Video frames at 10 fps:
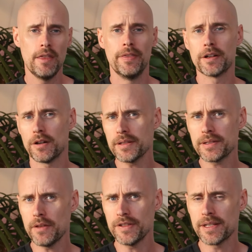they're all
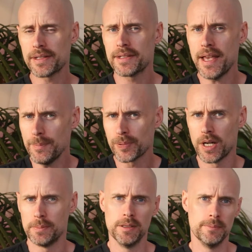solving the same
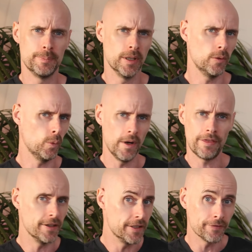problem but
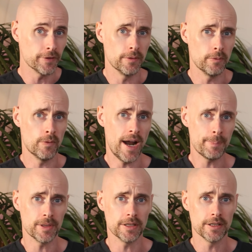with a different
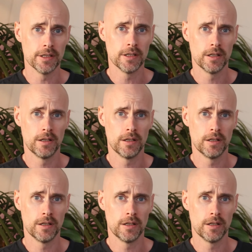wrapper.